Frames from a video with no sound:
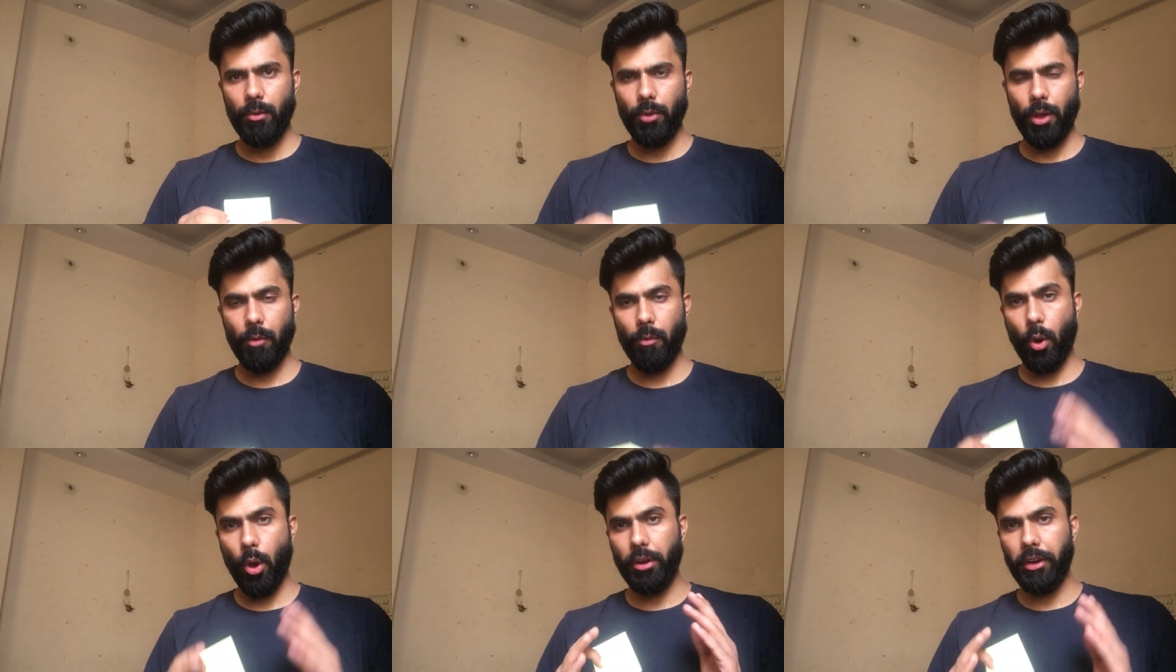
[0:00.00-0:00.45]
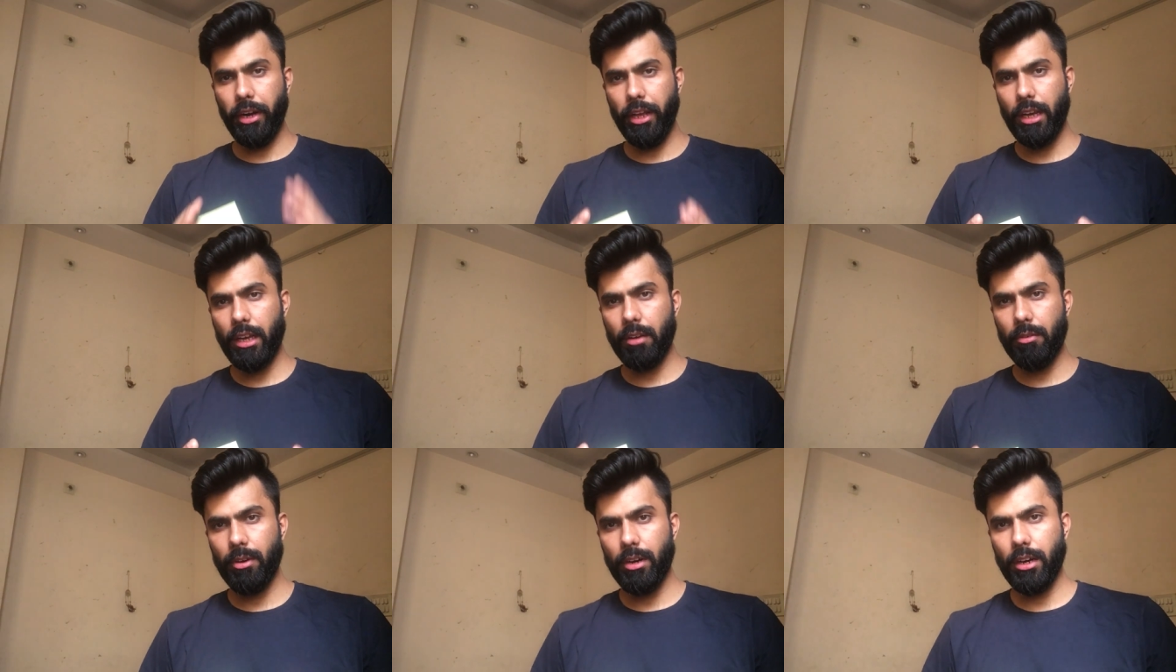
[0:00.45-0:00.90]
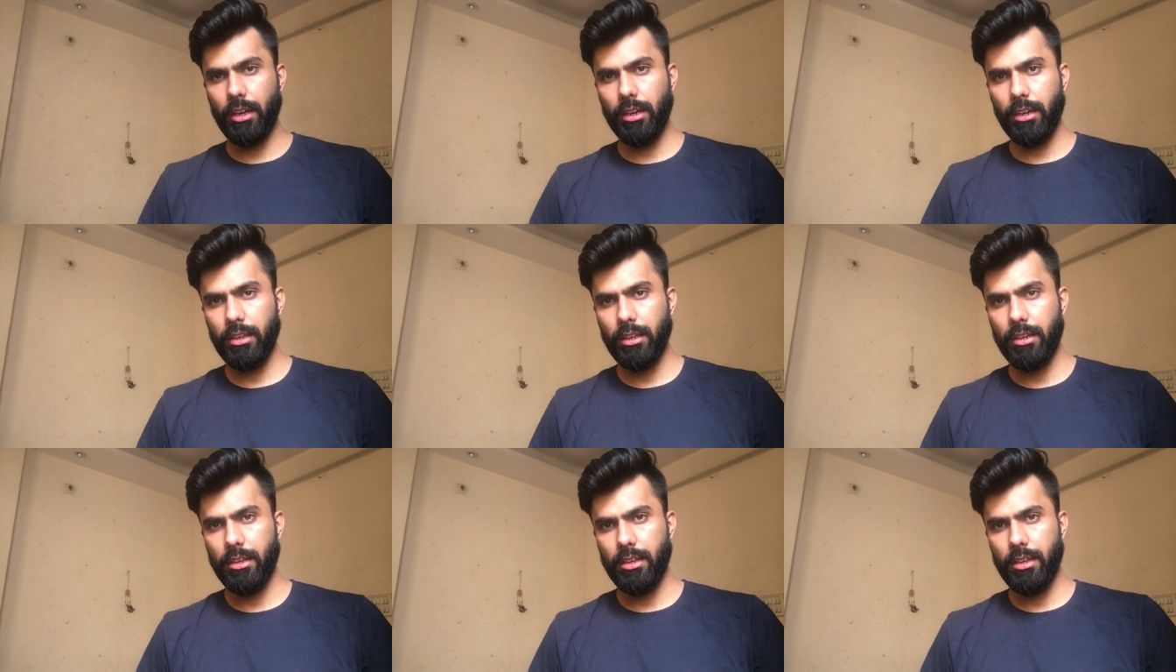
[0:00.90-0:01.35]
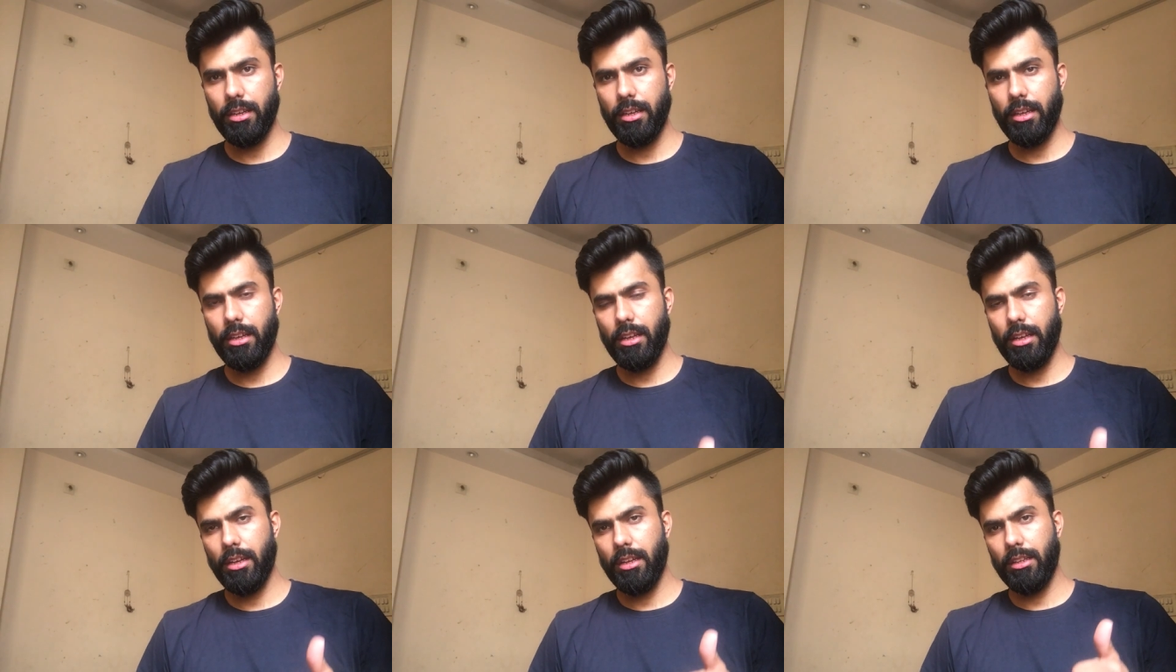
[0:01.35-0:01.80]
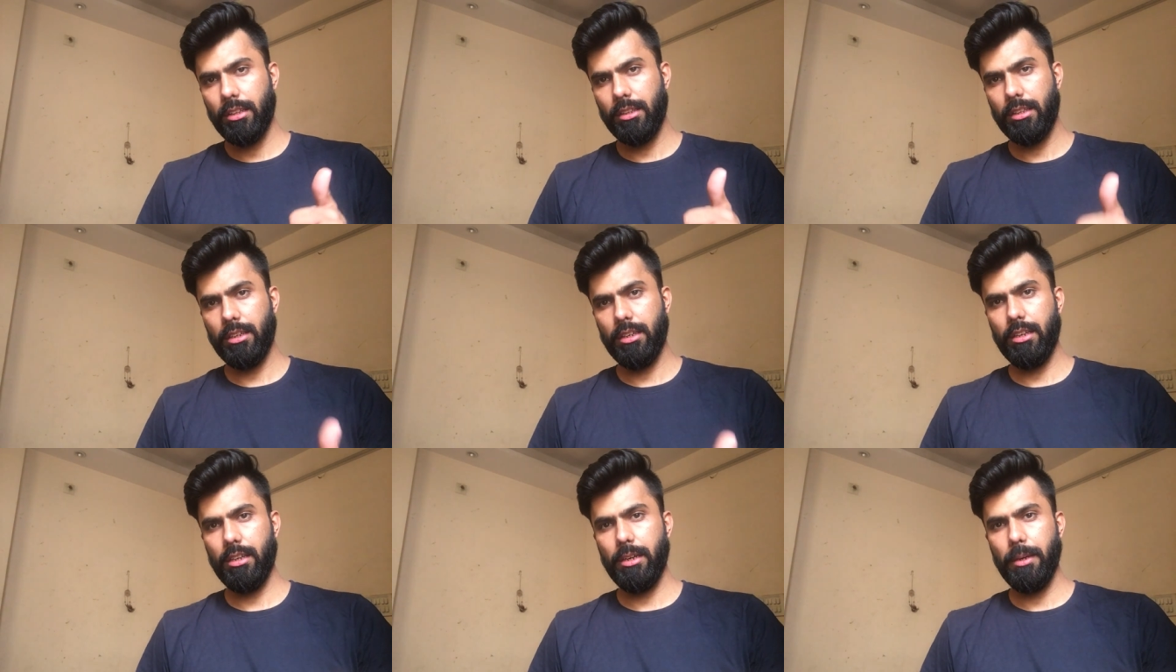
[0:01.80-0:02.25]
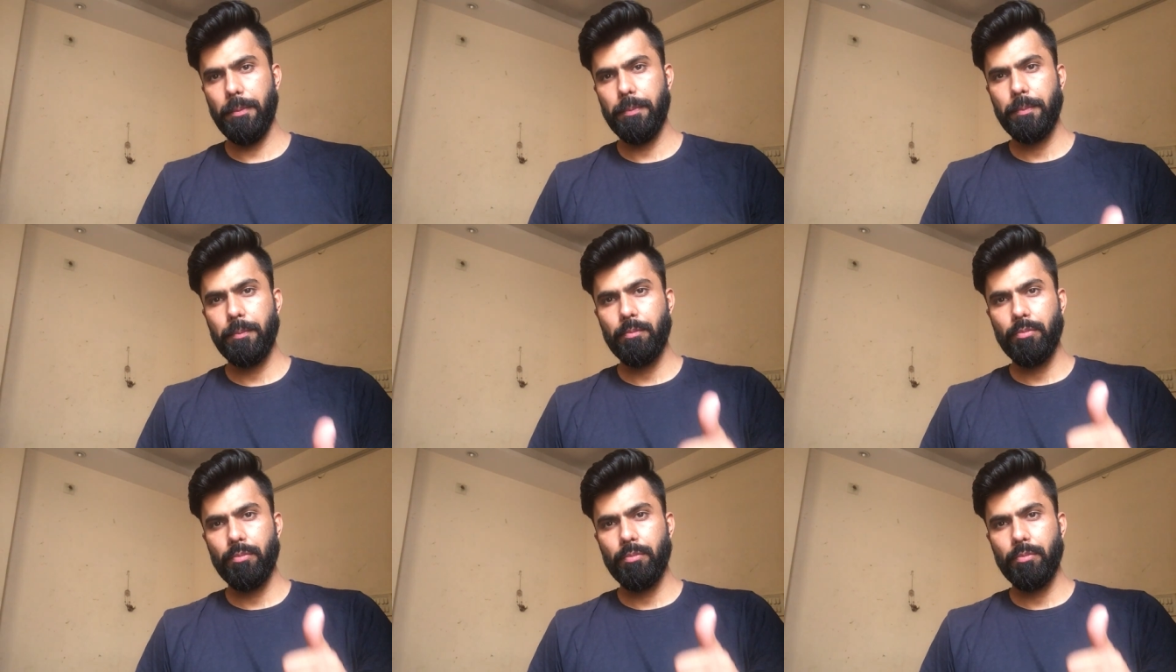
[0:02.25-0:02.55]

We have already covered the